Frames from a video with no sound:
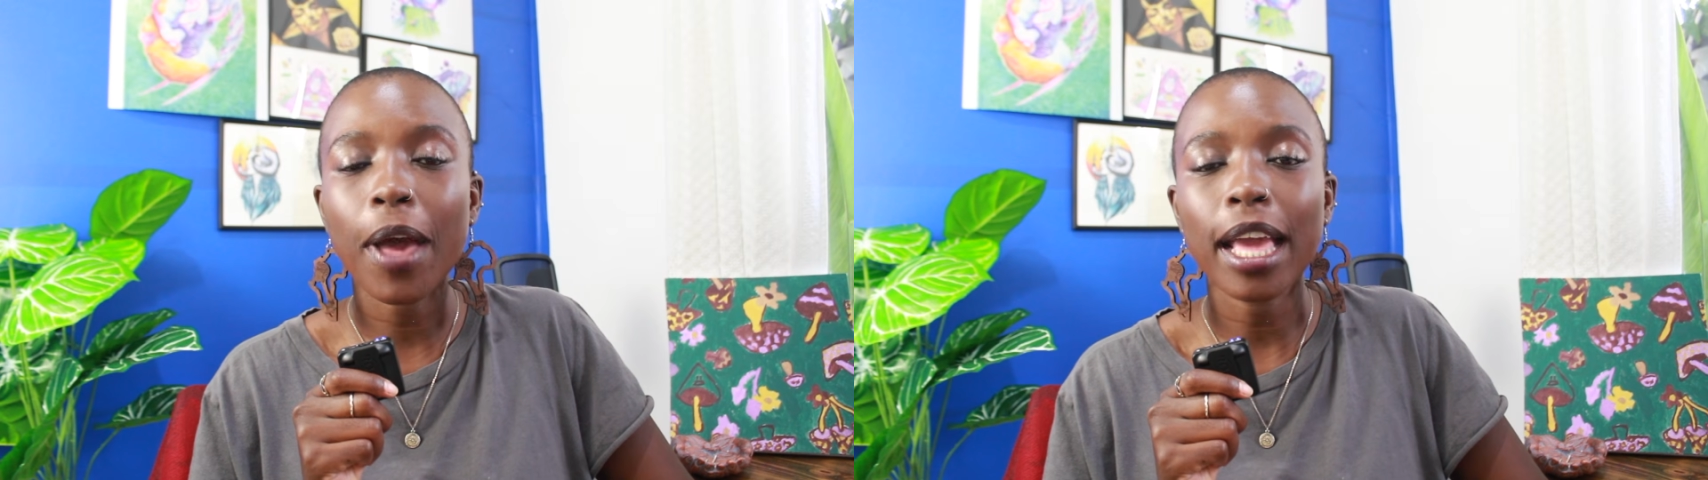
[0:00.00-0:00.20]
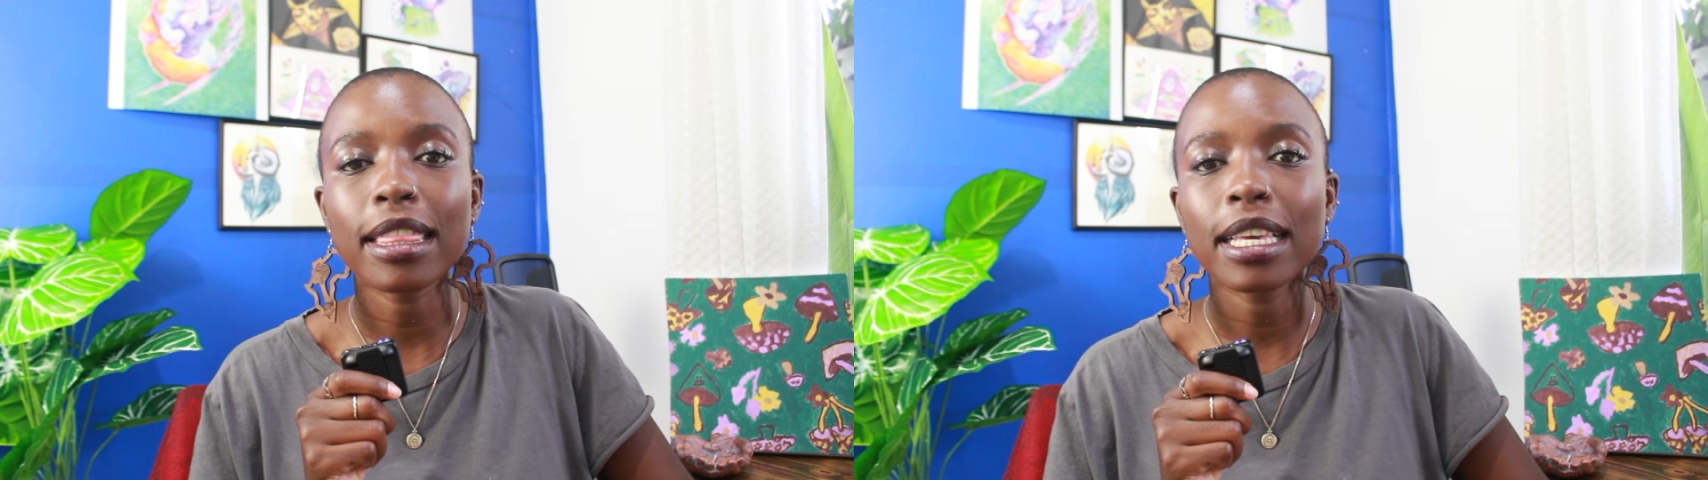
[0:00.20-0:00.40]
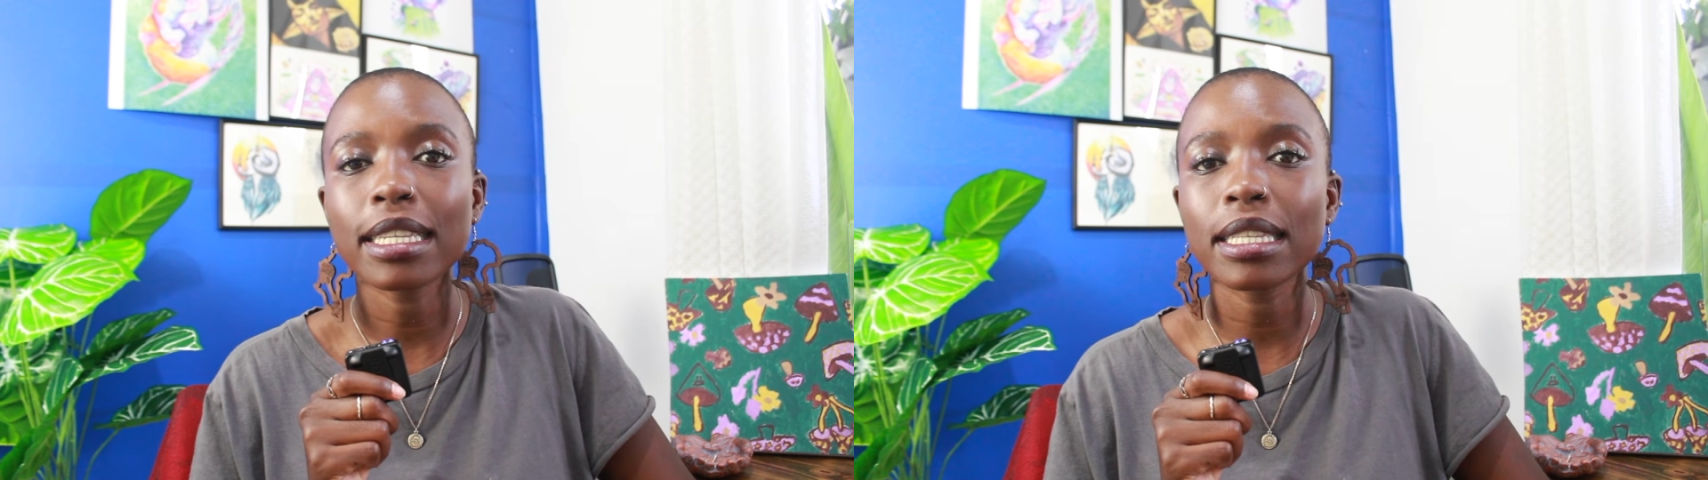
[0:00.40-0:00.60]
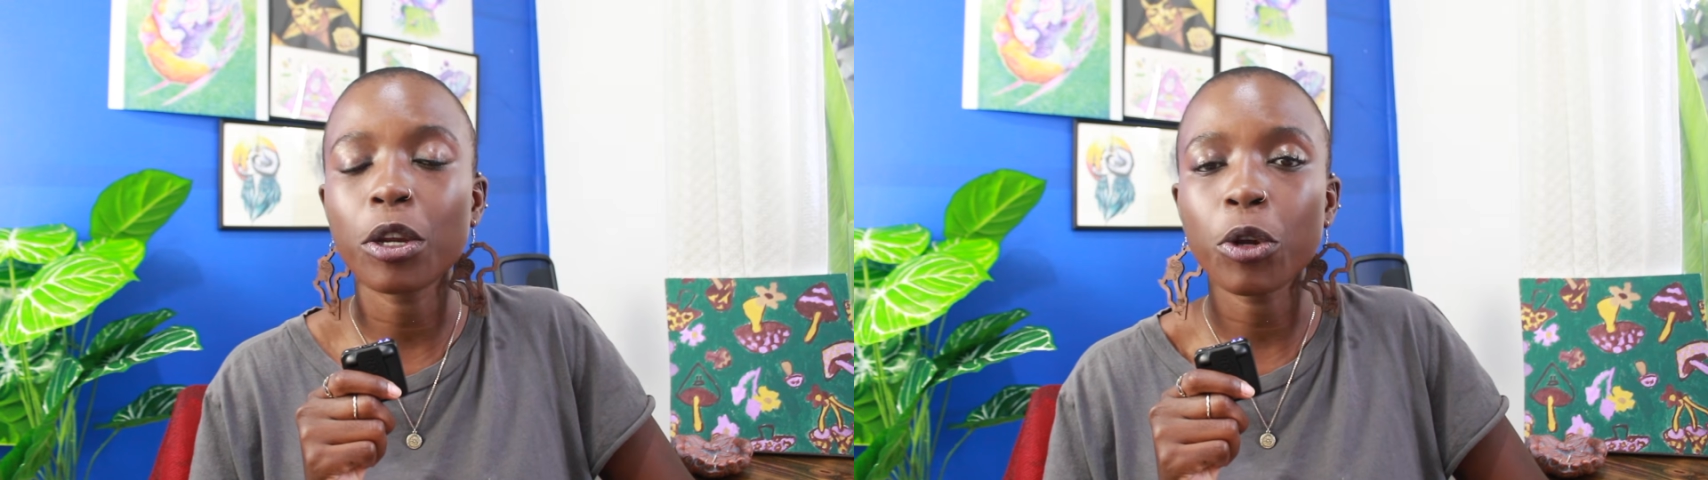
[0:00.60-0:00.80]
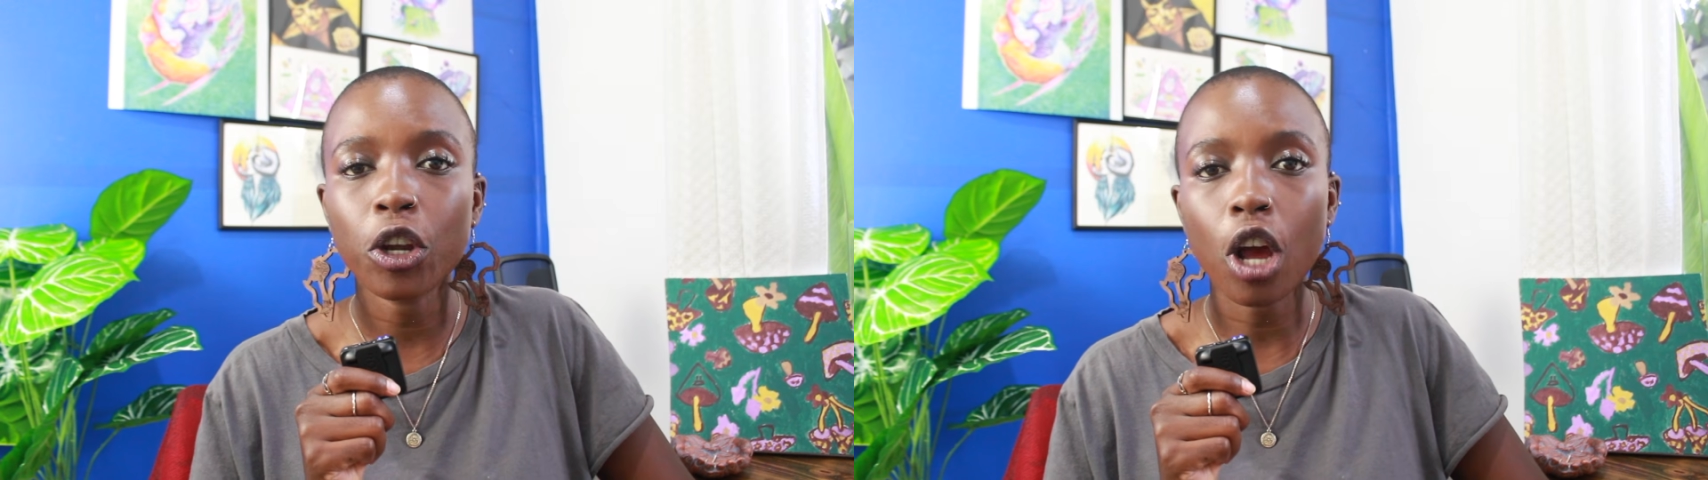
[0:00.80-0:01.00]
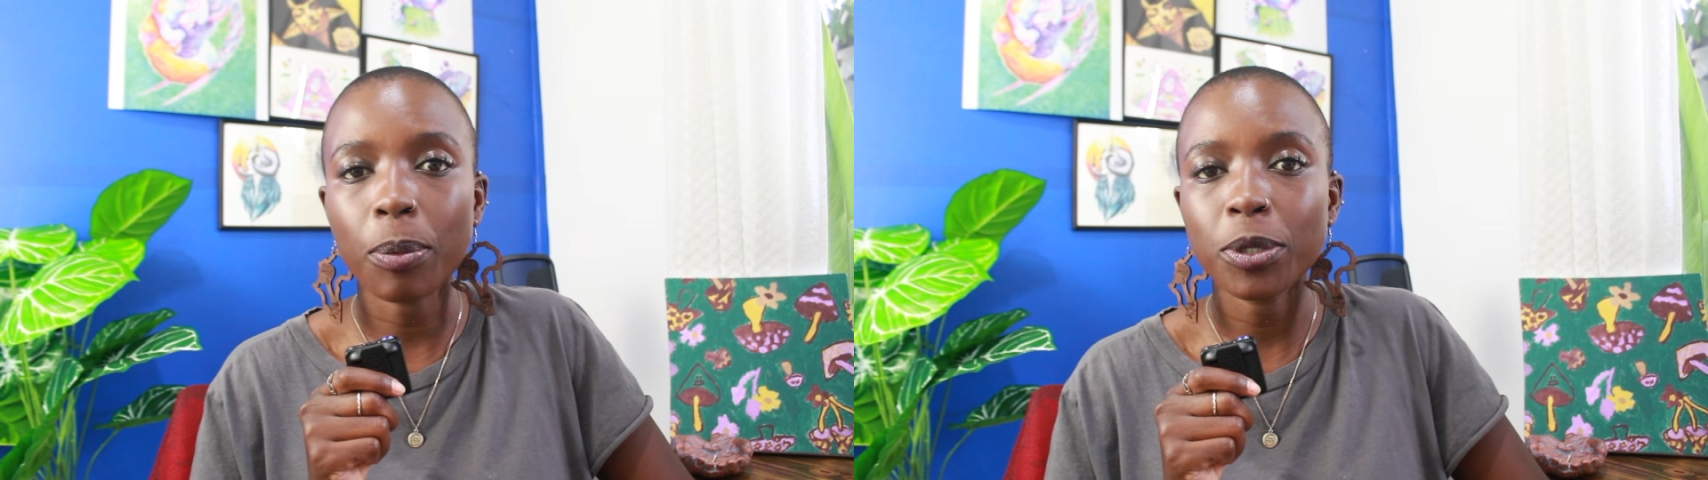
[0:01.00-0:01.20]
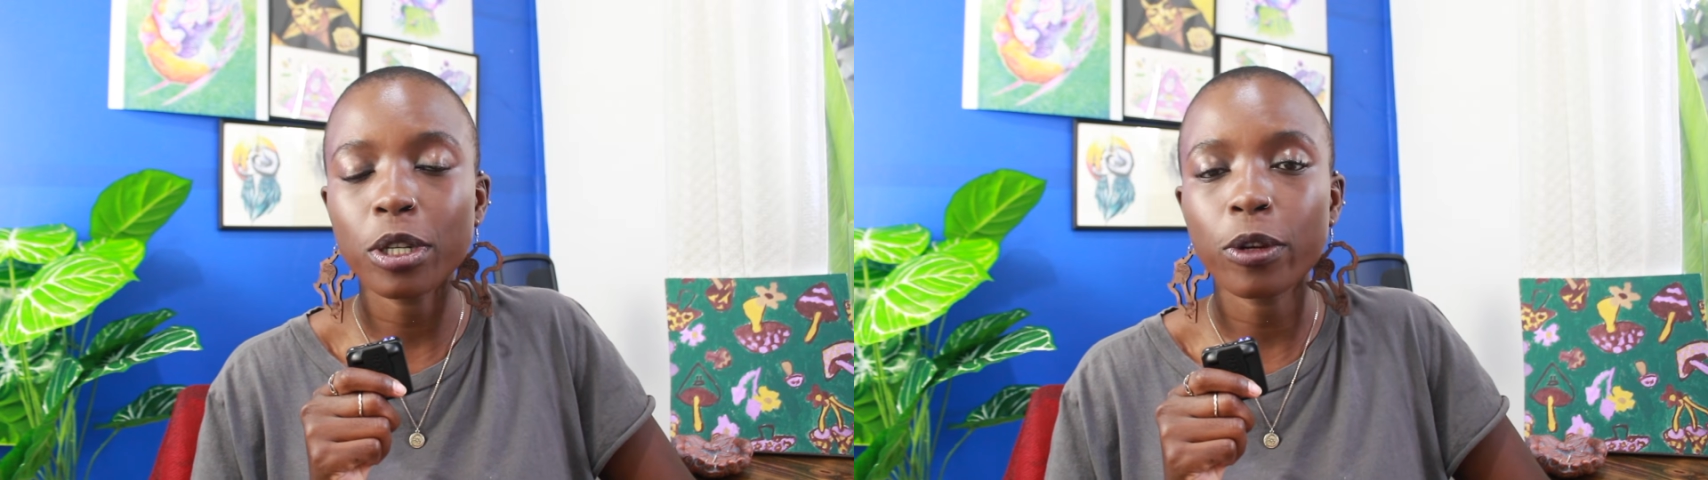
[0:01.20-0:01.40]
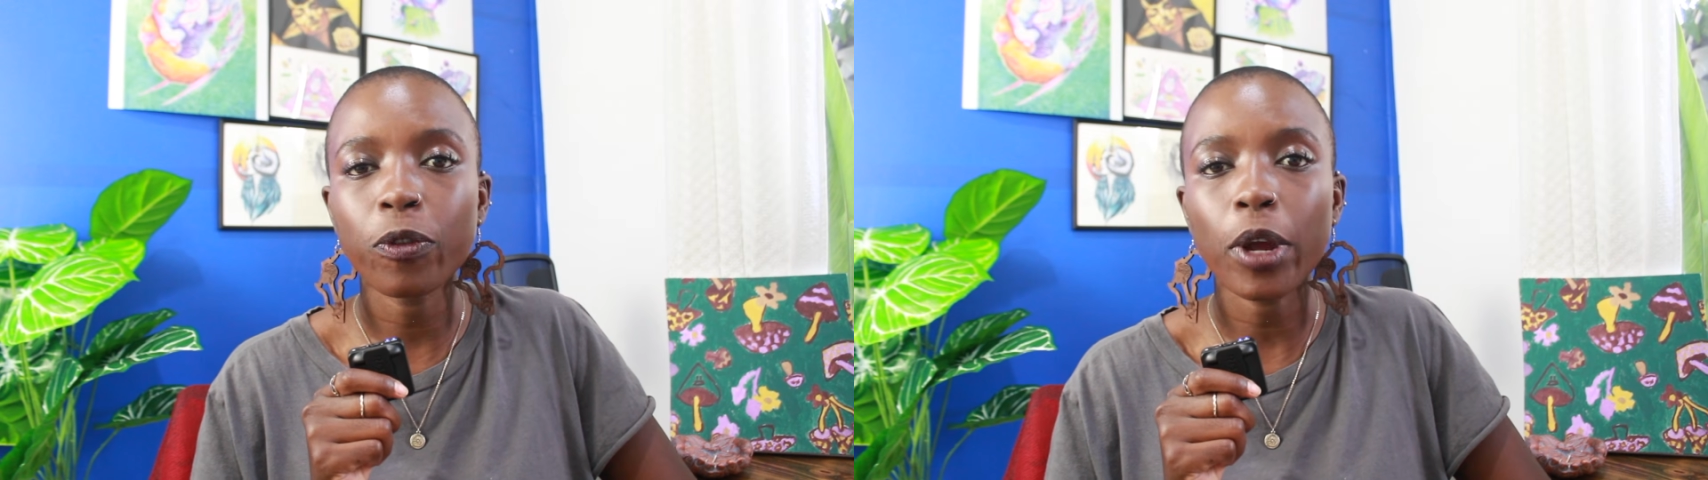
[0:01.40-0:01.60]
I think it's a great
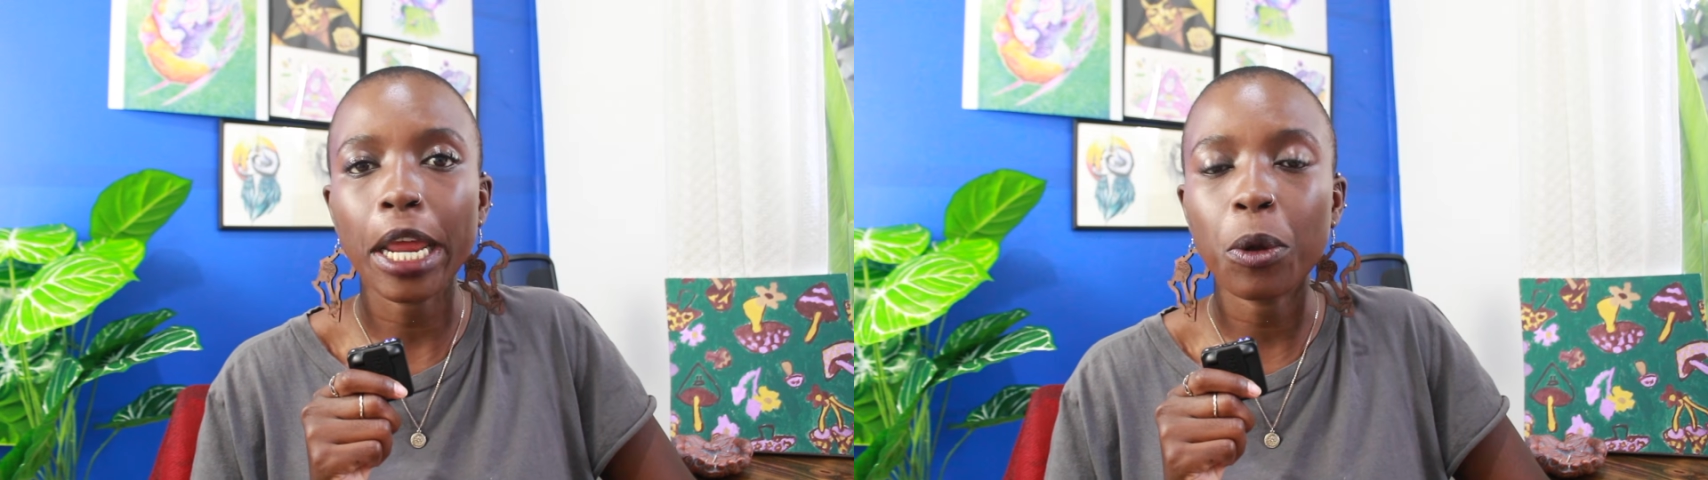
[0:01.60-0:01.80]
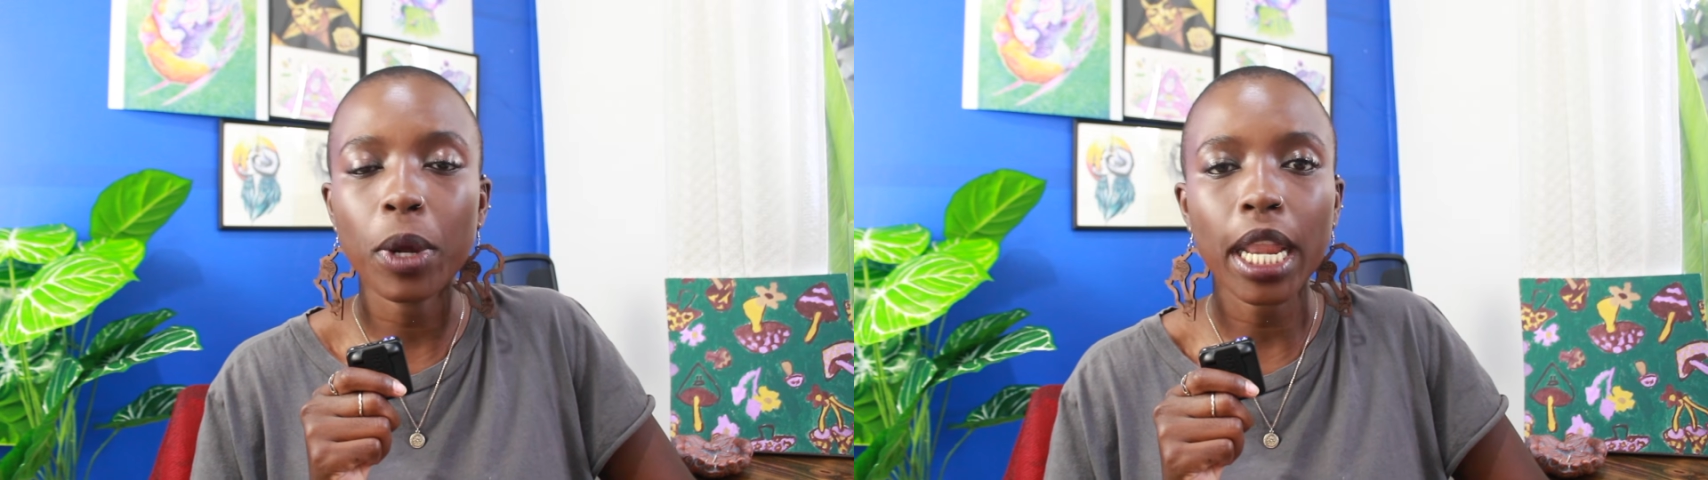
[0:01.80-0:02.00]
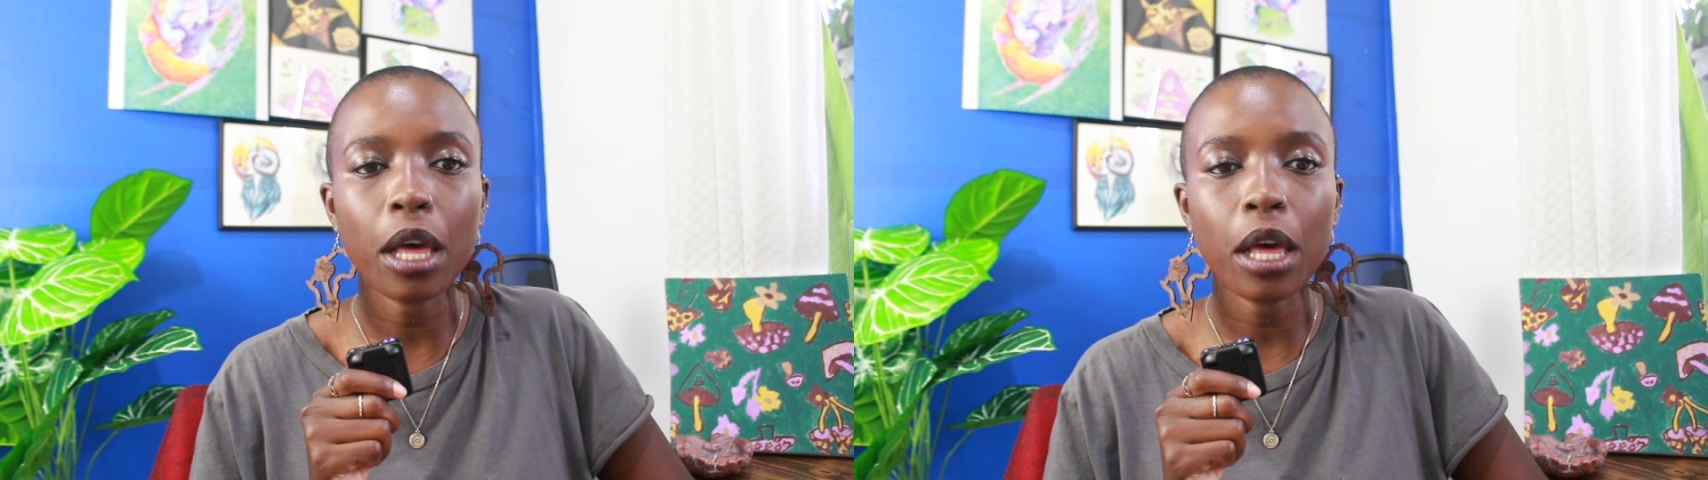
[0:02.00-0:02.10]
option for anyone